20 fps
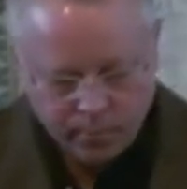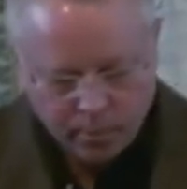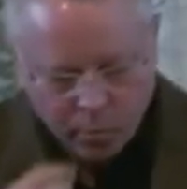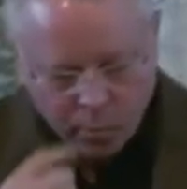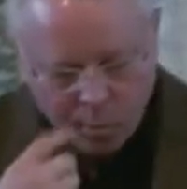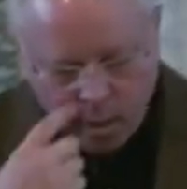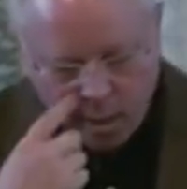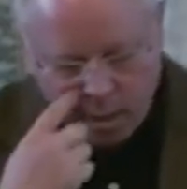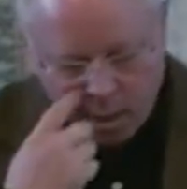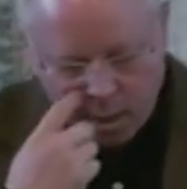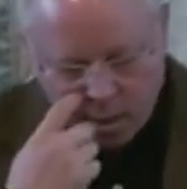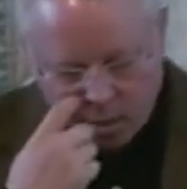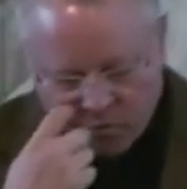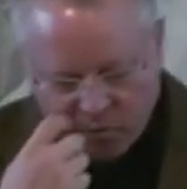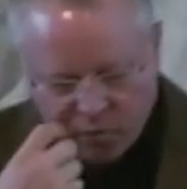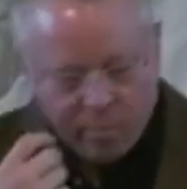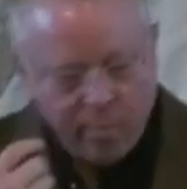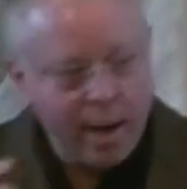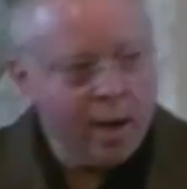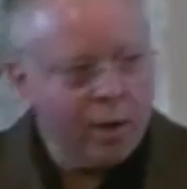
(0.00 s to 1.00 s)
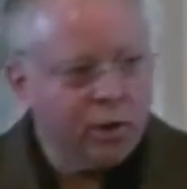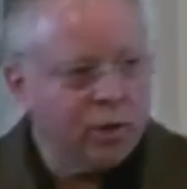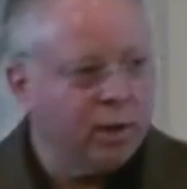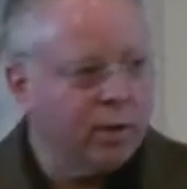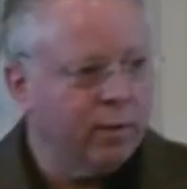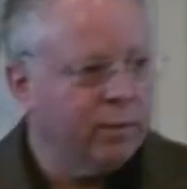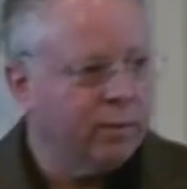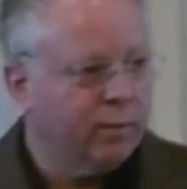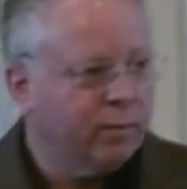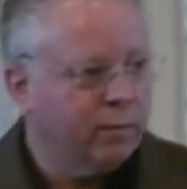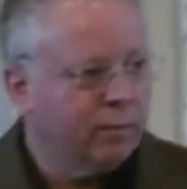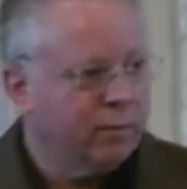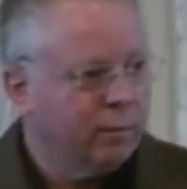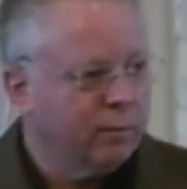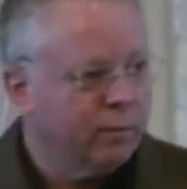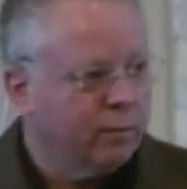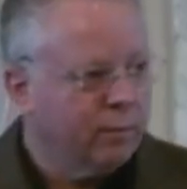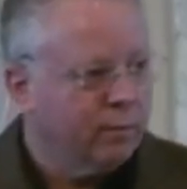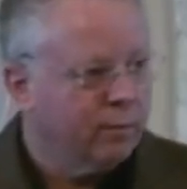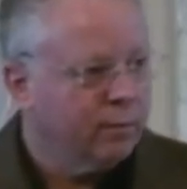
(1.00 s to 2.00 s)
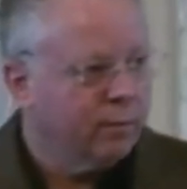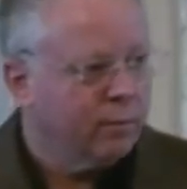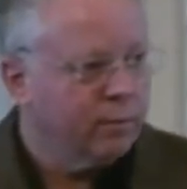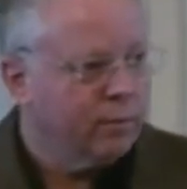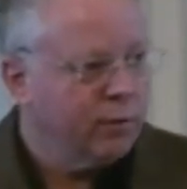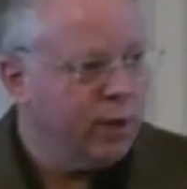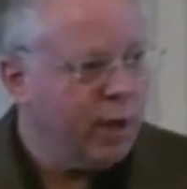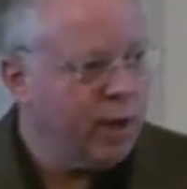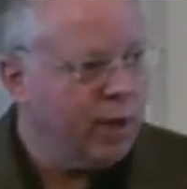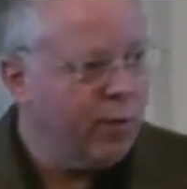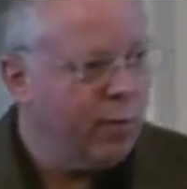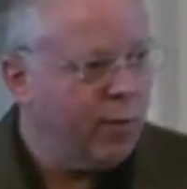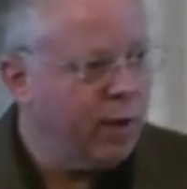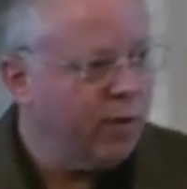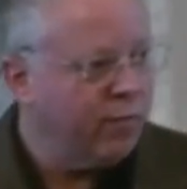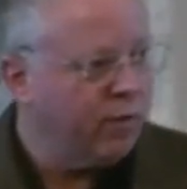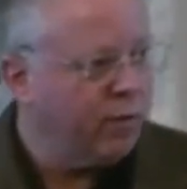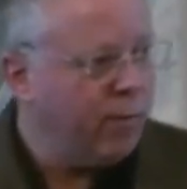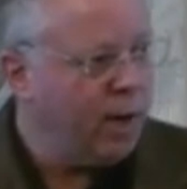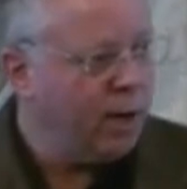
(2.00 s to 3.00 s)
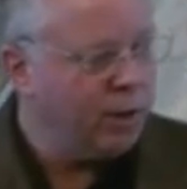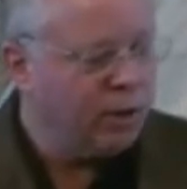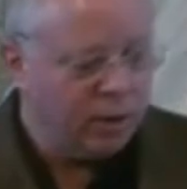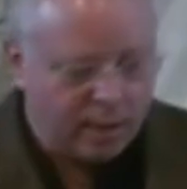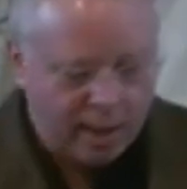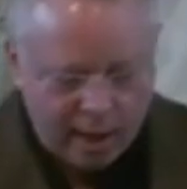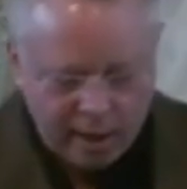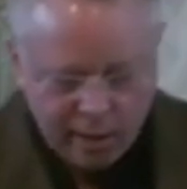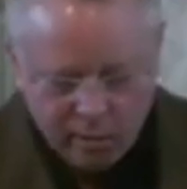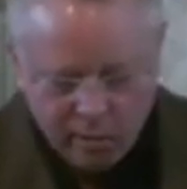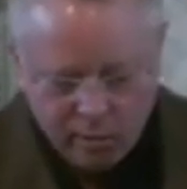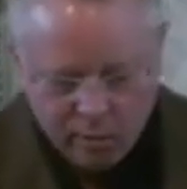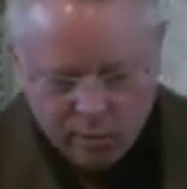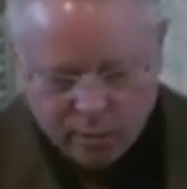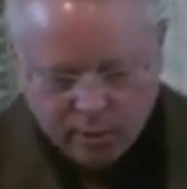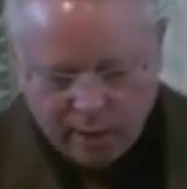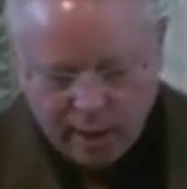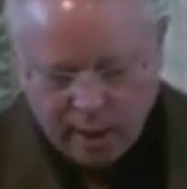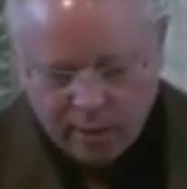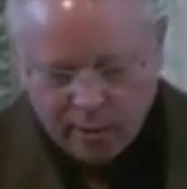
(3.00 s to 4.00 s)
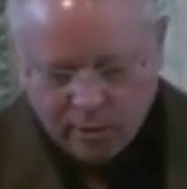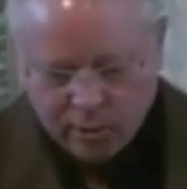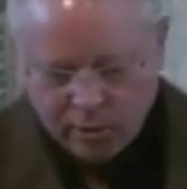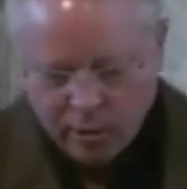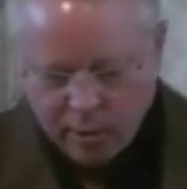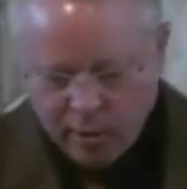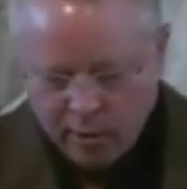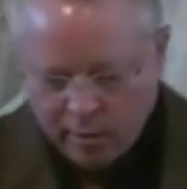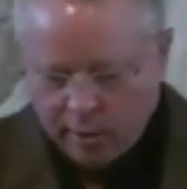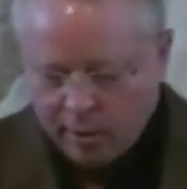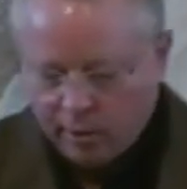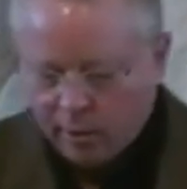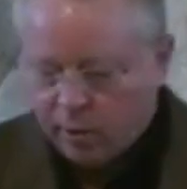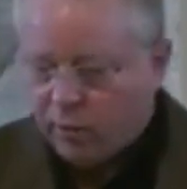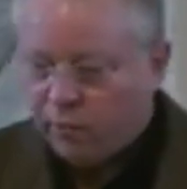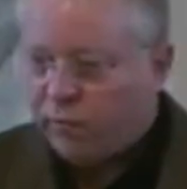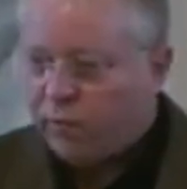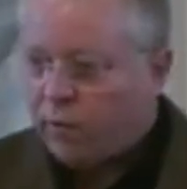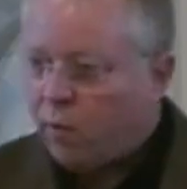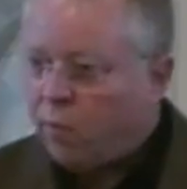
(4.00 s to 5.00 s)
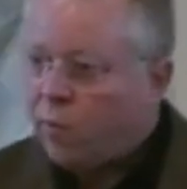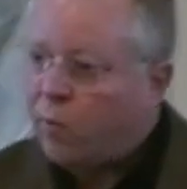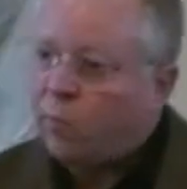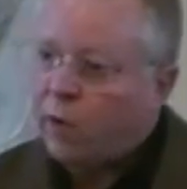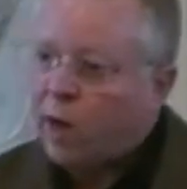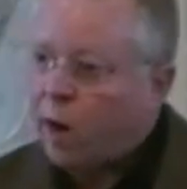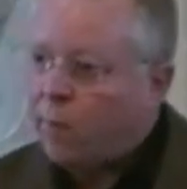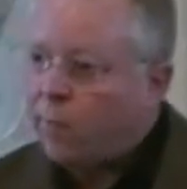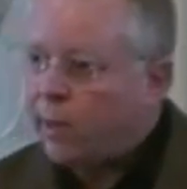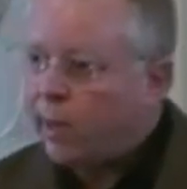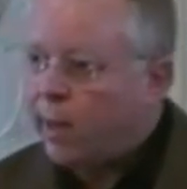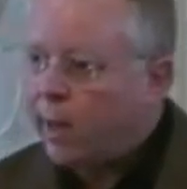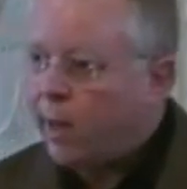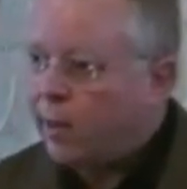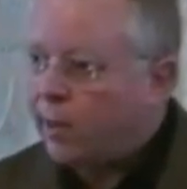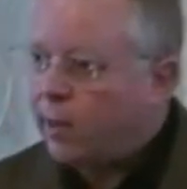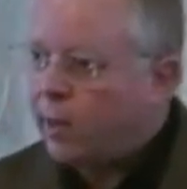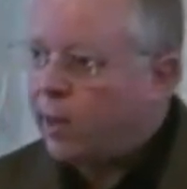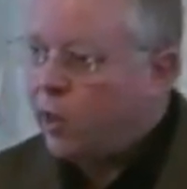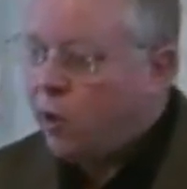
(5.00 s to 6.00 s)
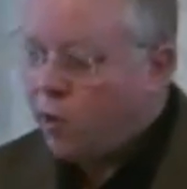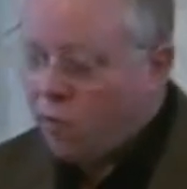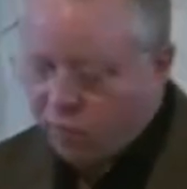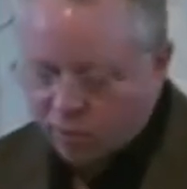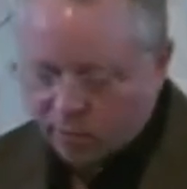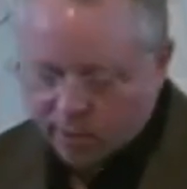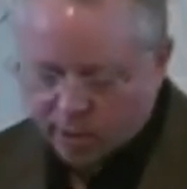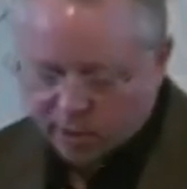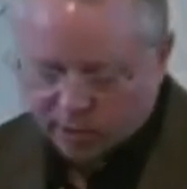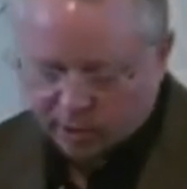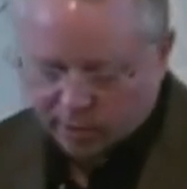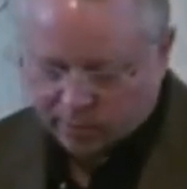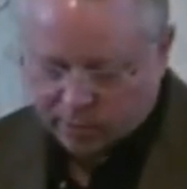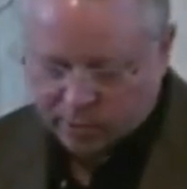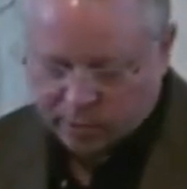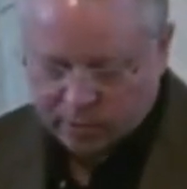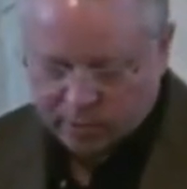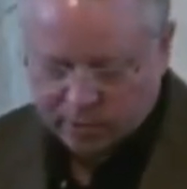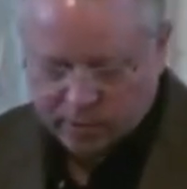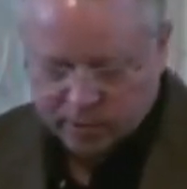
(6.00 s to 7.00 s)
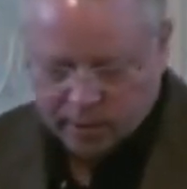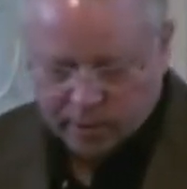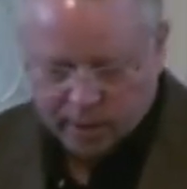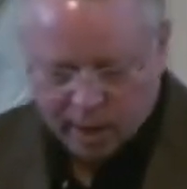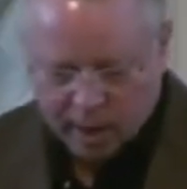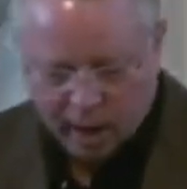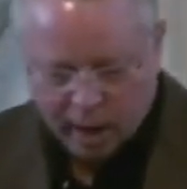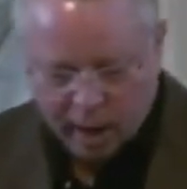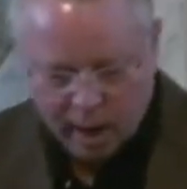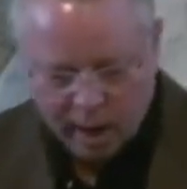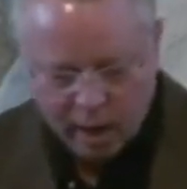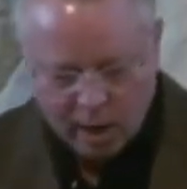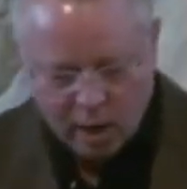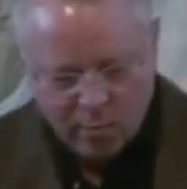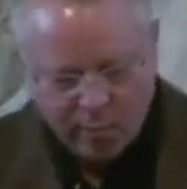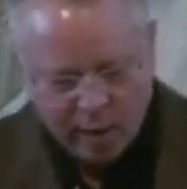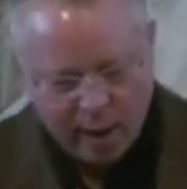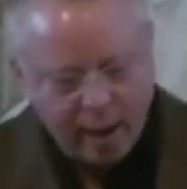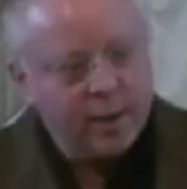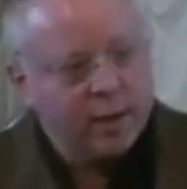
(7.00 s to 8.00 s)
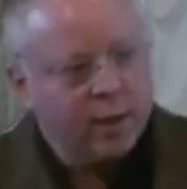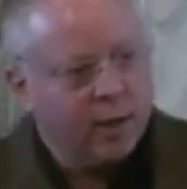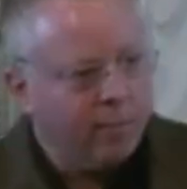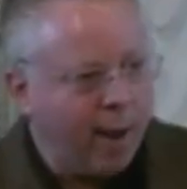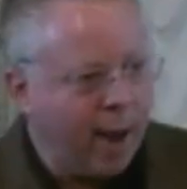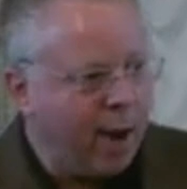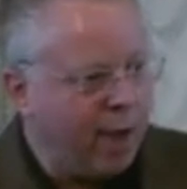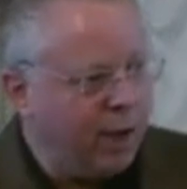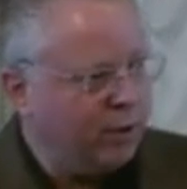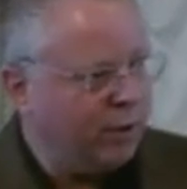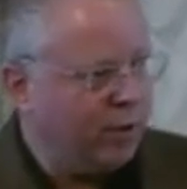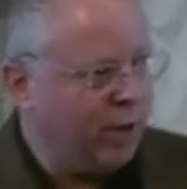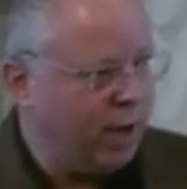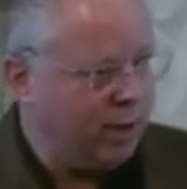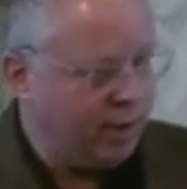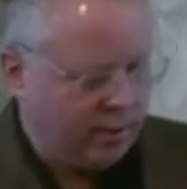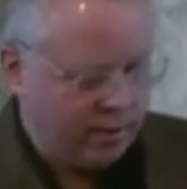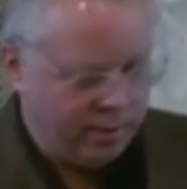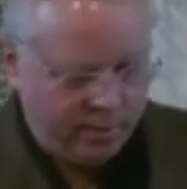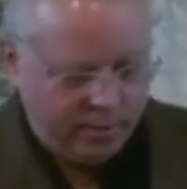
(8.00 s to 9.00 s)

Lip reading: We need information, genuine information like newsletters that aren't filled with propaganda and euphemisms, and an independent magazine